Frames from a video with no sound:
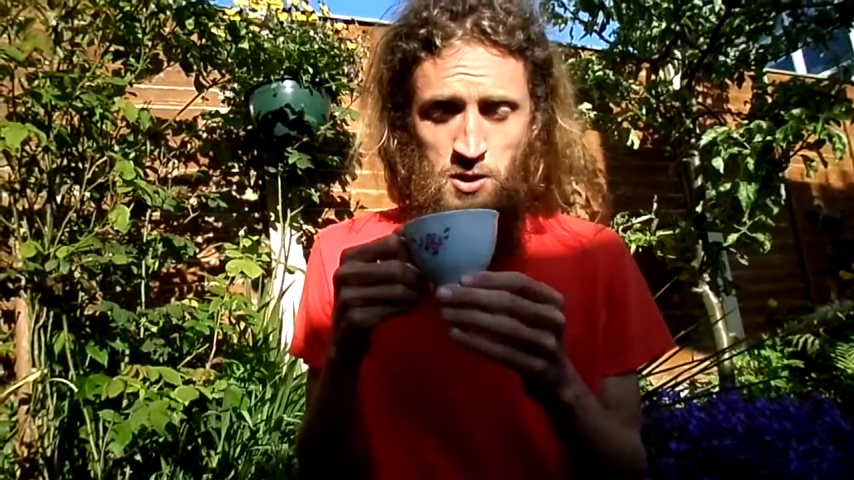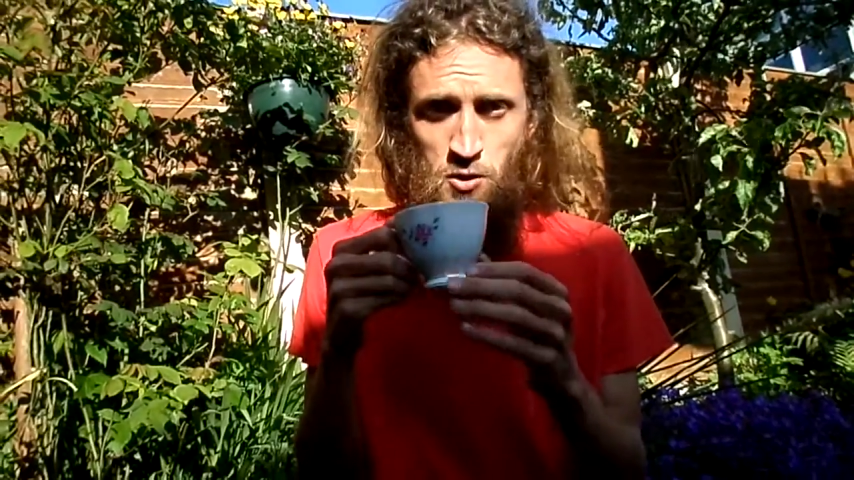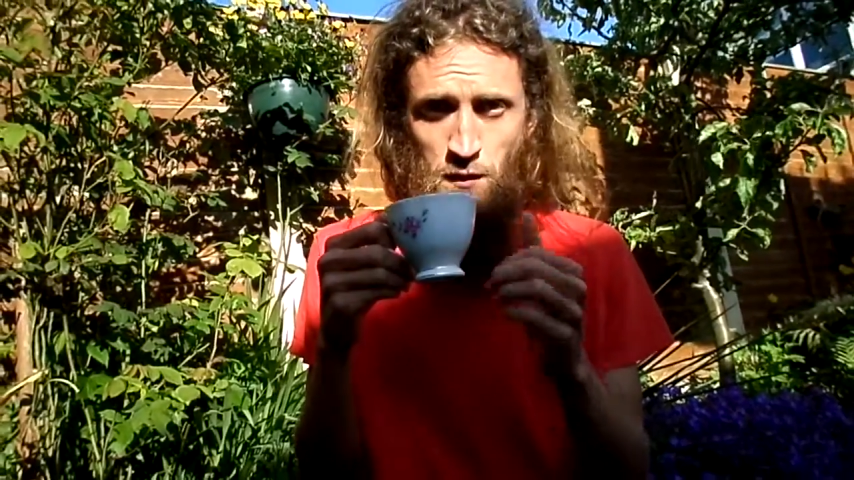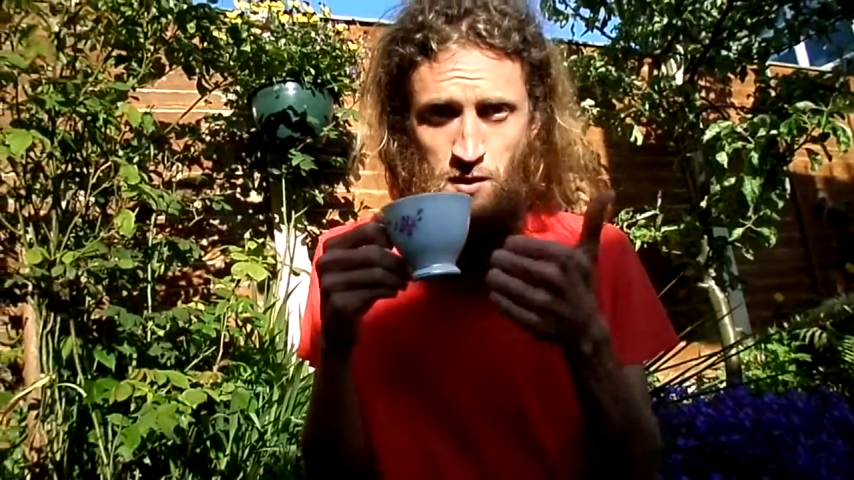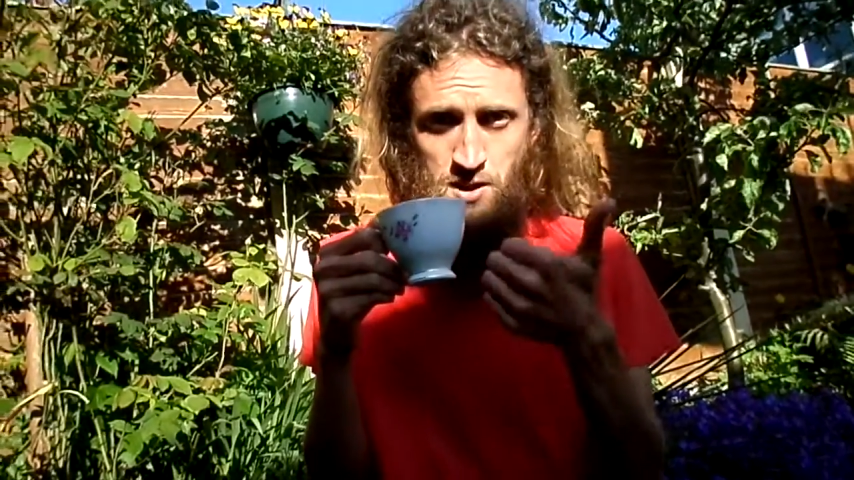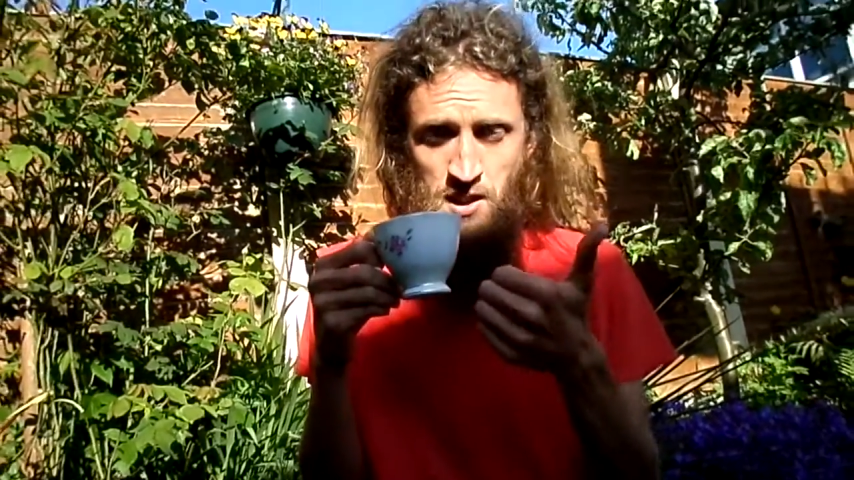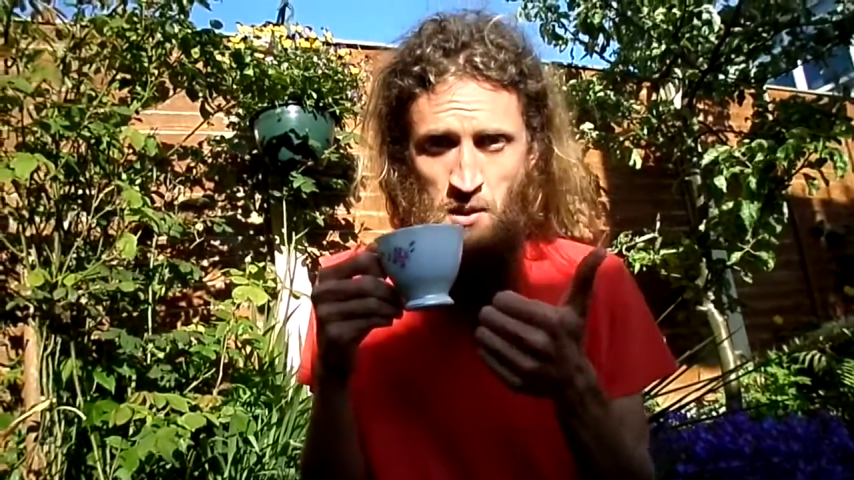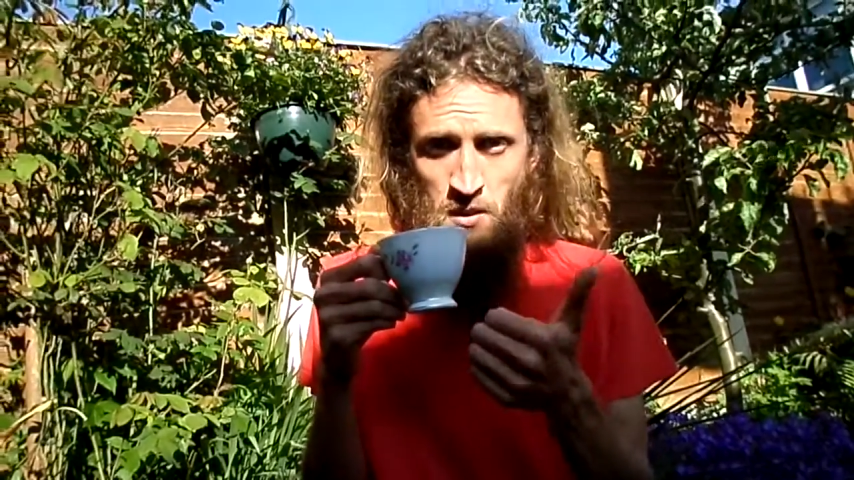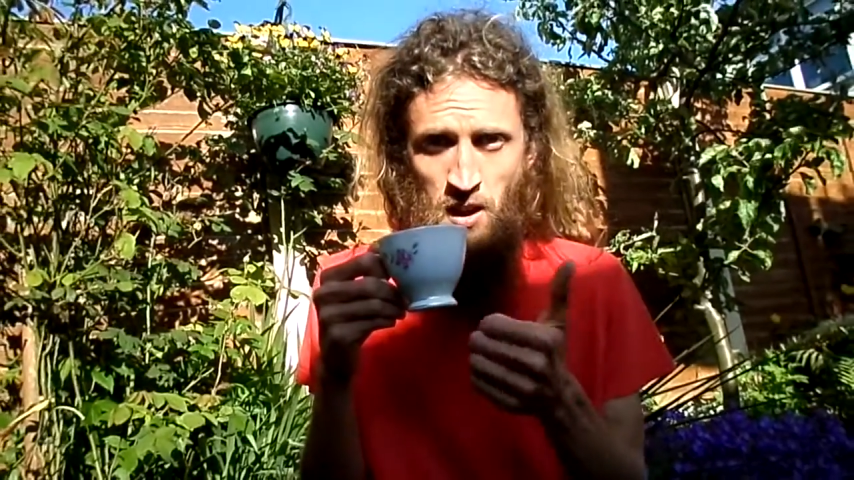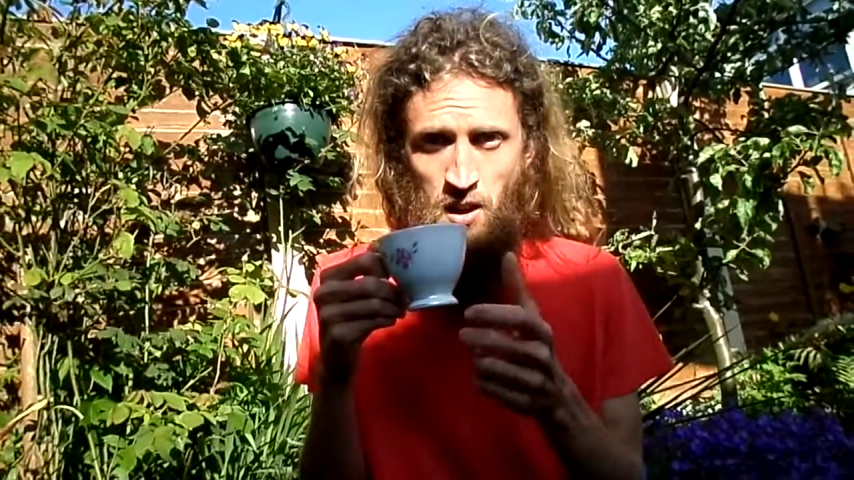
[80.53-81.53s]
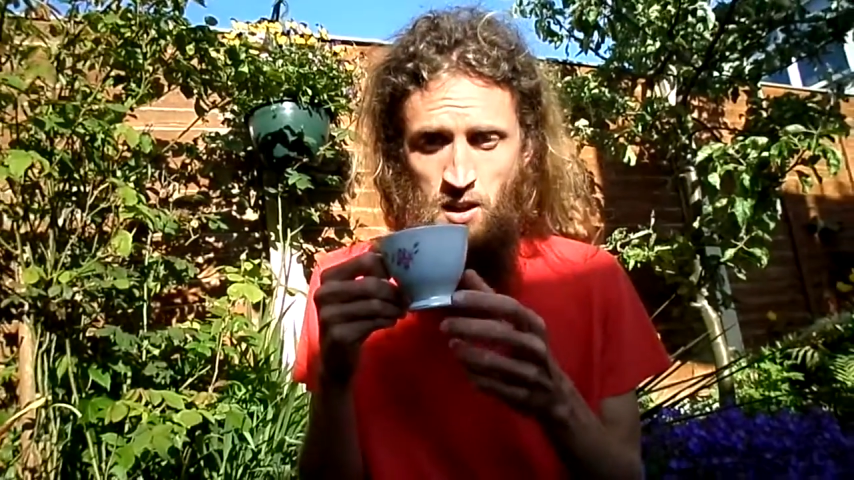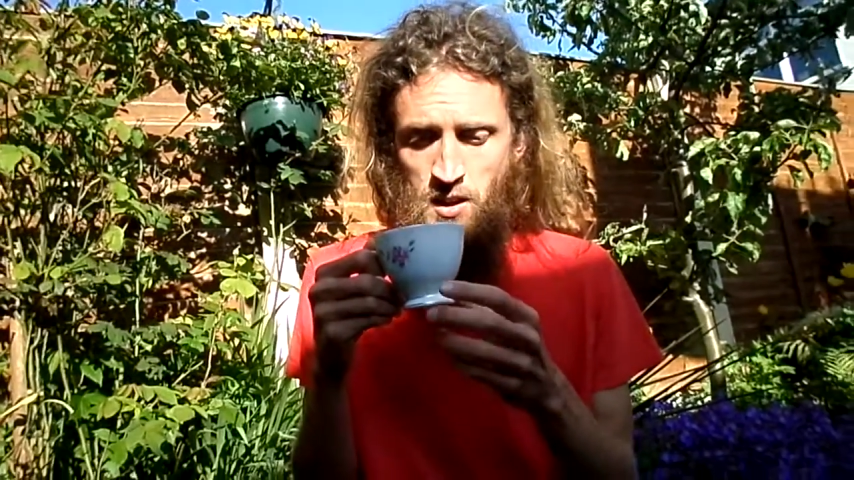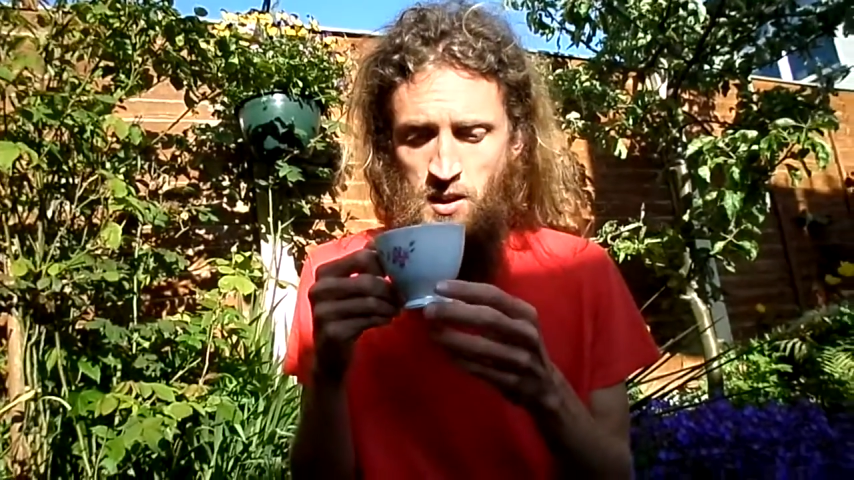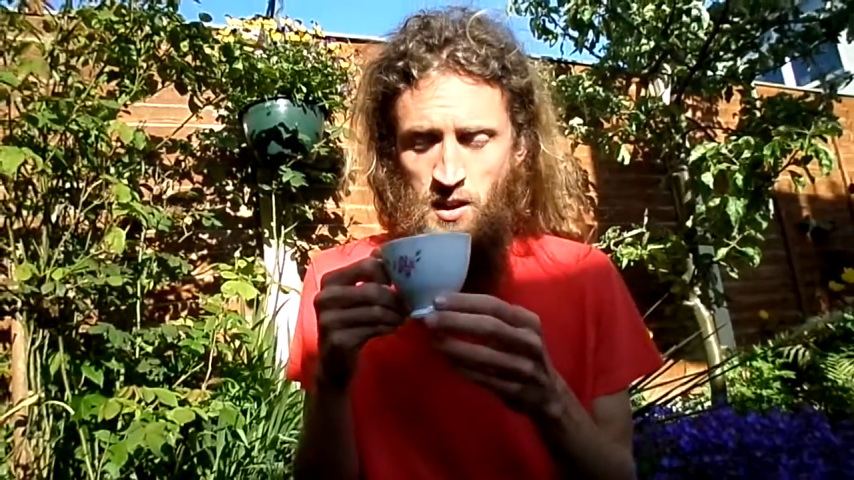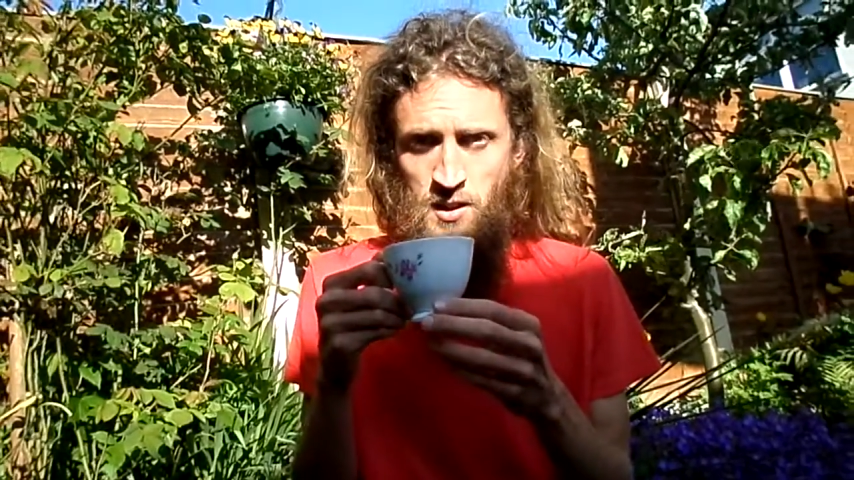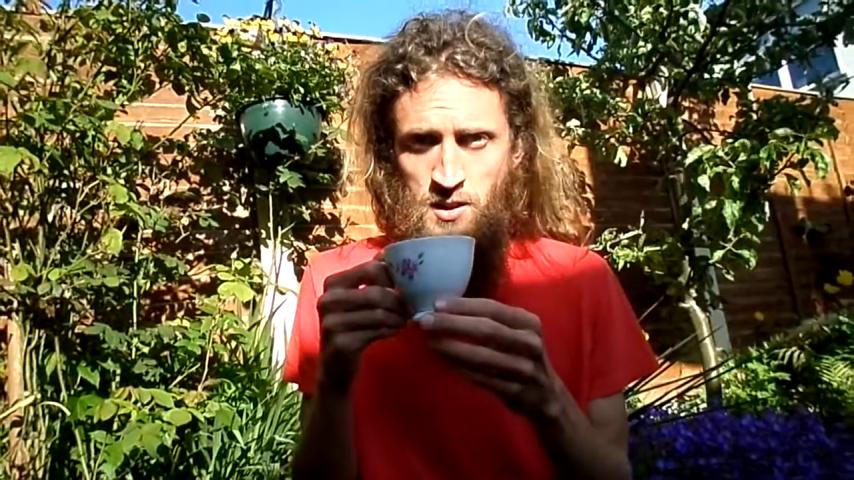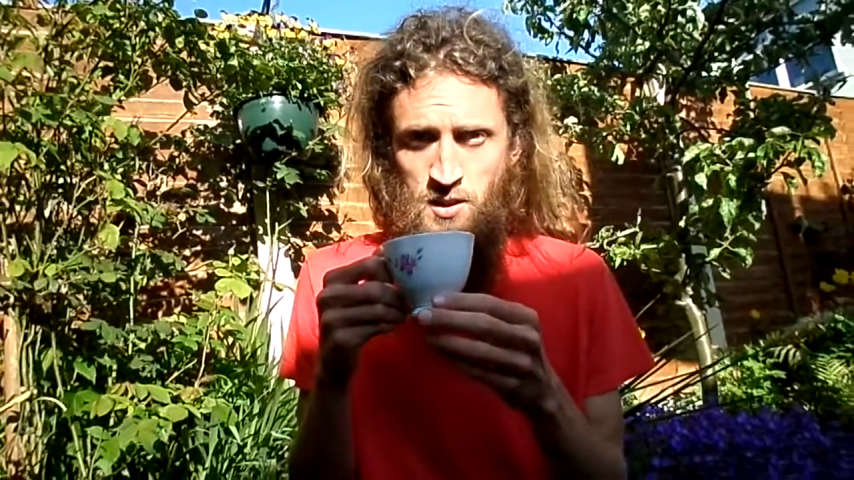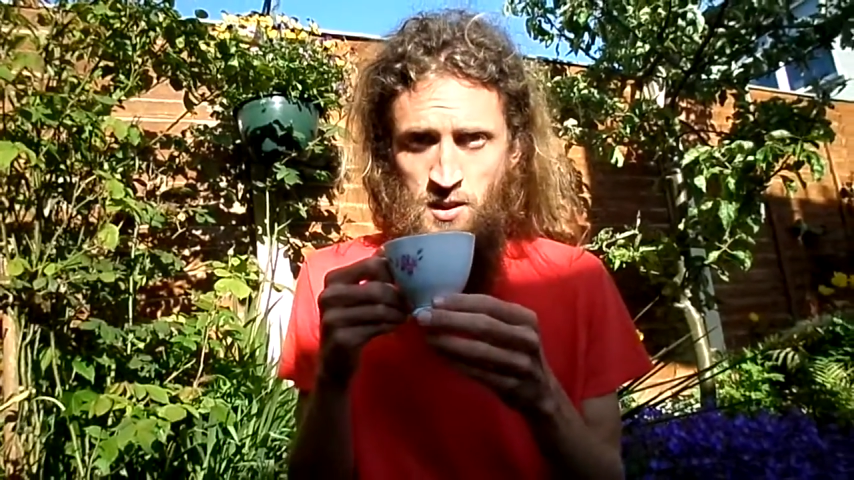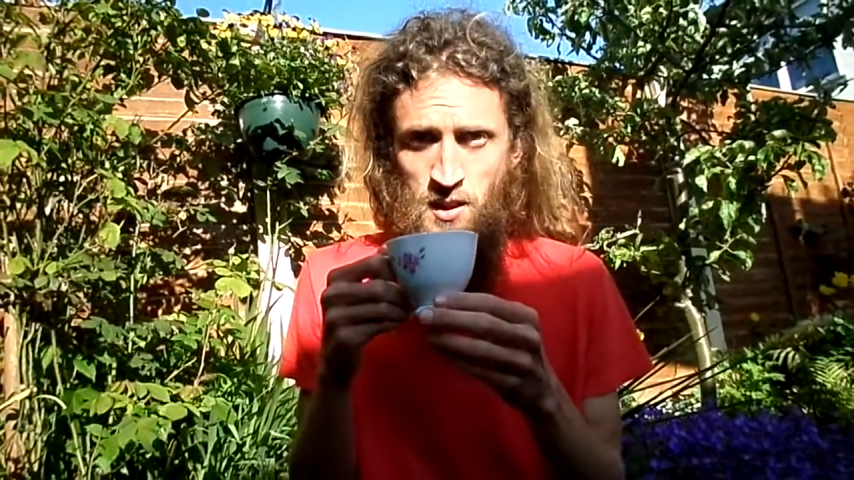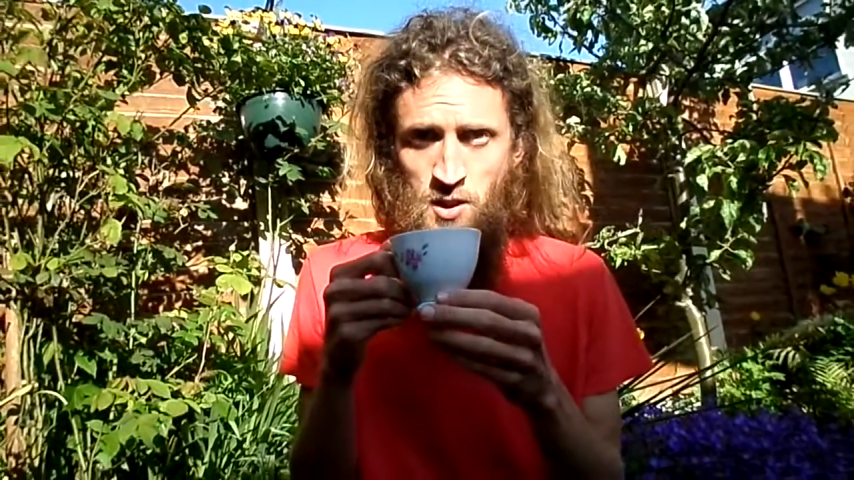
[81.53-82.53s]
it's good for stamina and
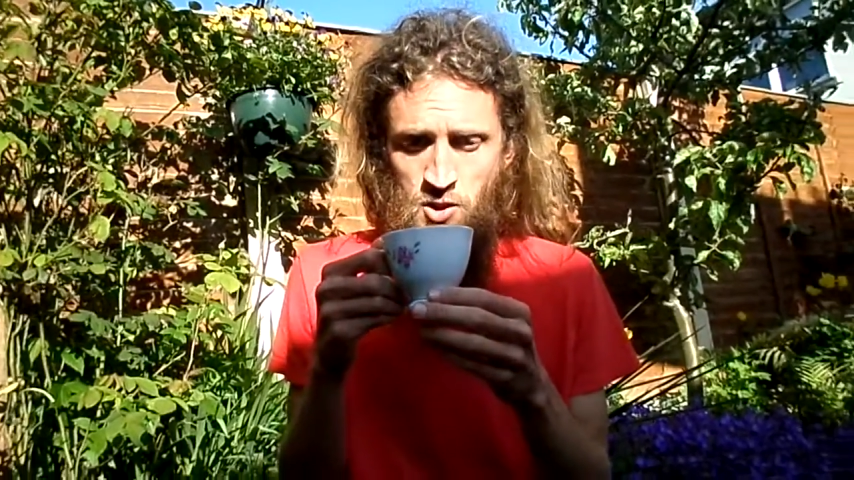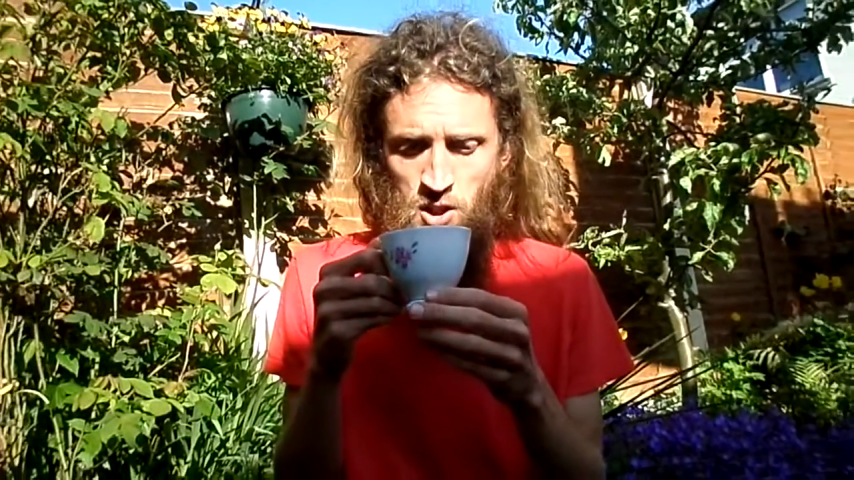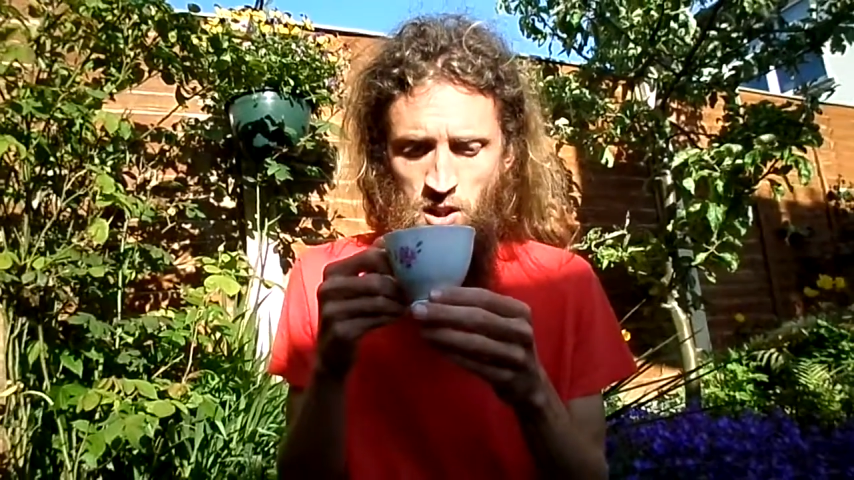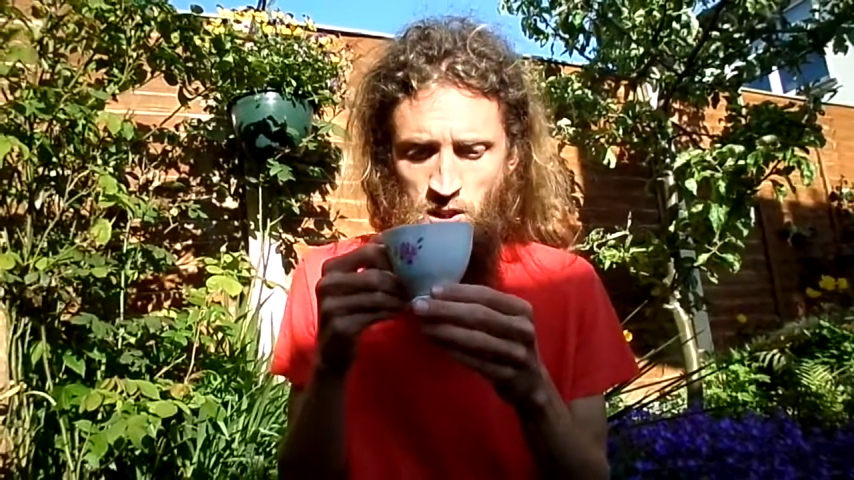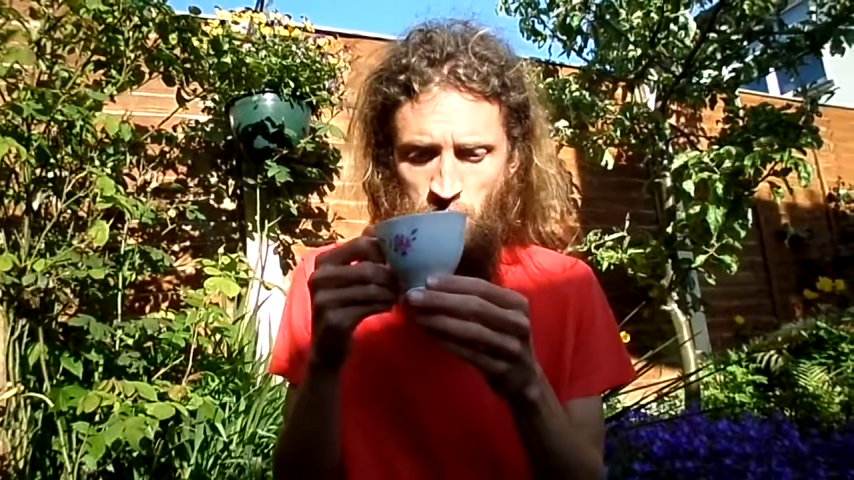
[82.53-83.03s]
energy.